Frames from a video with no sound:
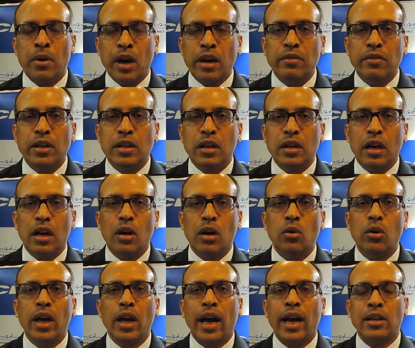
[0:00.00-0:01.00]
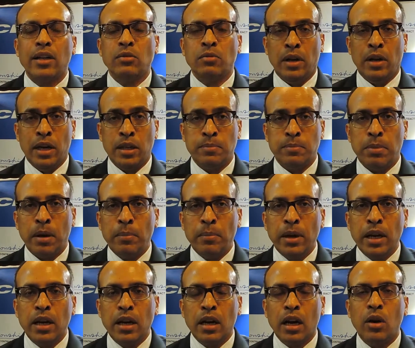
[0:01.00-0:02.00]
private cloud, as well as
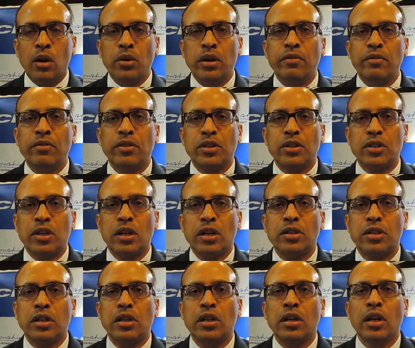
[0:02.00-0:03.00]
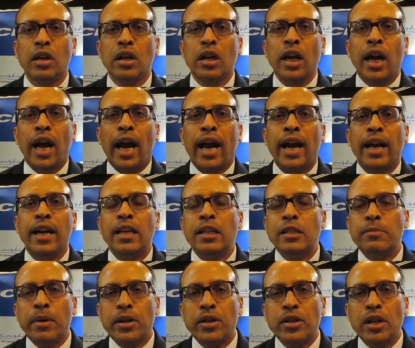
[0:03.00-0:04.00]
public cloud infrastructure,
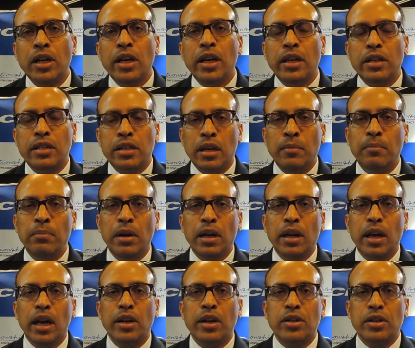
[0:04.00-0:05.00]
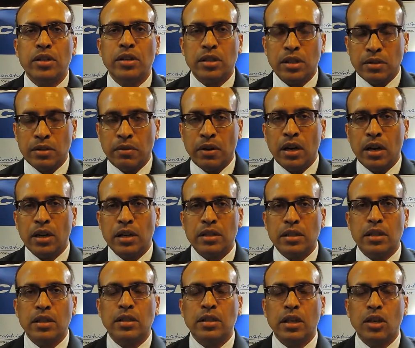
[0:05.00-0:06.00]
and especially its implications as far
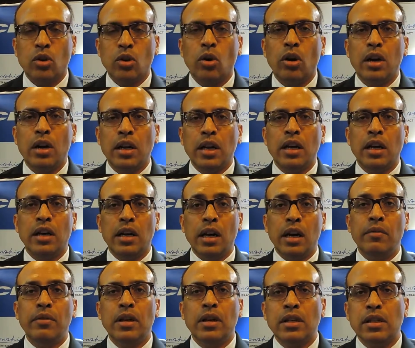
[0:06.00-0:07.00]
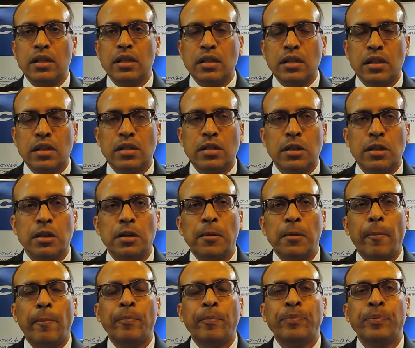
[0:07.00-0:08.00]
as security and governance is
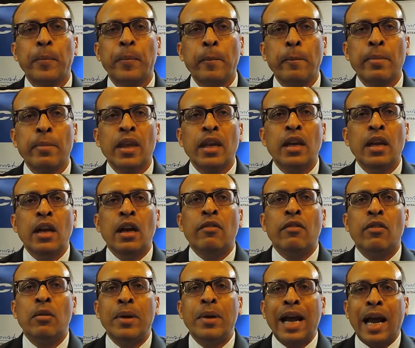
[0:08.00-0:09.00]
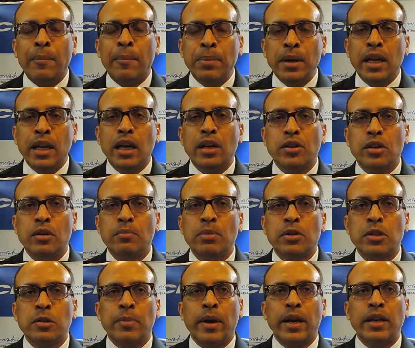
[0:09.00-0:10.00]
concerned. From an
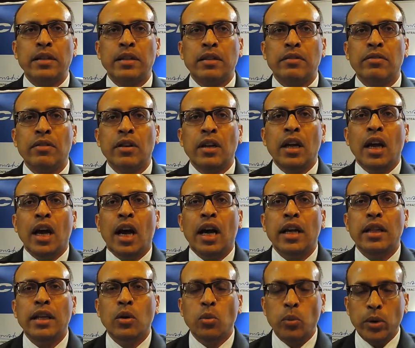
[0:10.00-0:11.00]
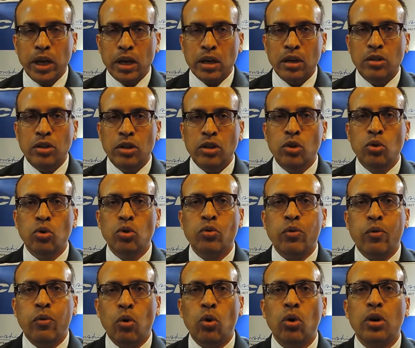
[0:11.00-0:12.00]
application perspective, I think we continue
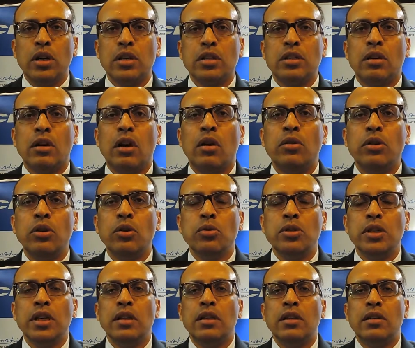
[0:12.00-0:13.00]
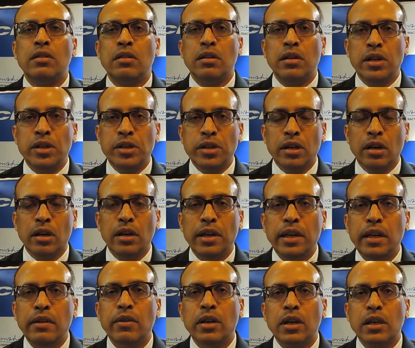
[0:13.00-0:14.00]
to focus around using the
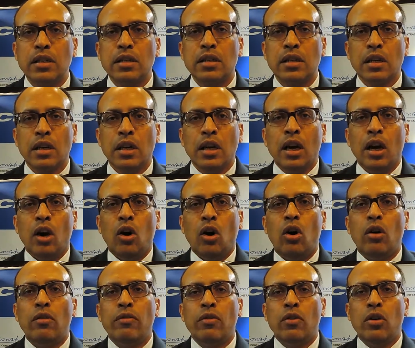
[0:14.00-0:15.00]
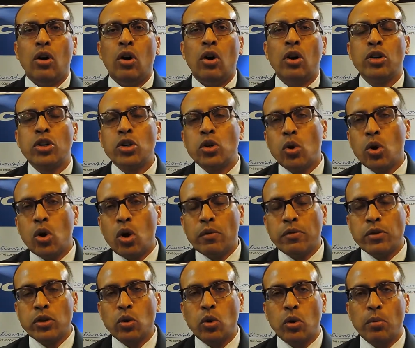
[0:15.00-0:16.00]
traditional levers of
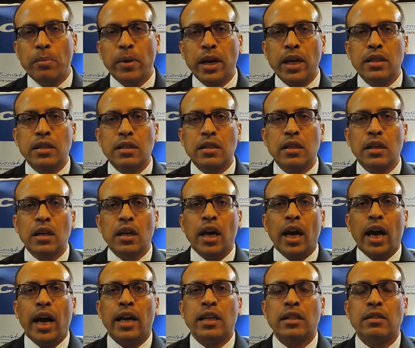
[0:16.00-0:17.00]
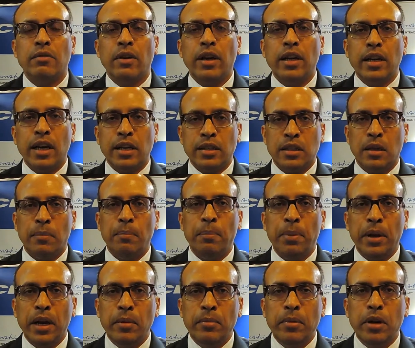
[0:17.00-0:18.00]
onshore-offshore mix, as well as the
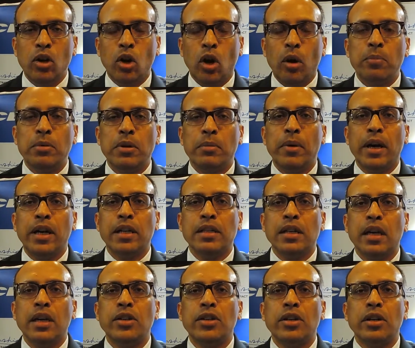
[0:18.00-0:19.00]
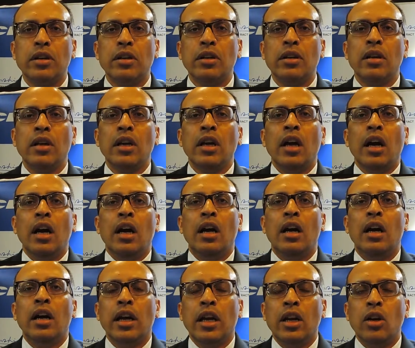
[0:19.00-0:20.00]
pyramid optimization
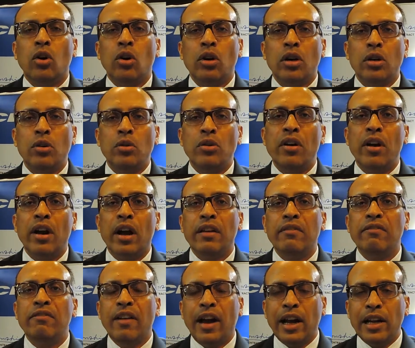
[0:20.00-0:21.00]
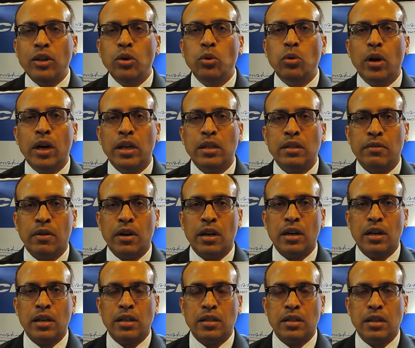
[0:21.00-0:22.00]
in order to drive value as
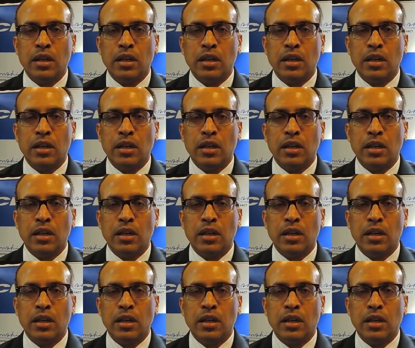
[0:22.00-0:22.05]
far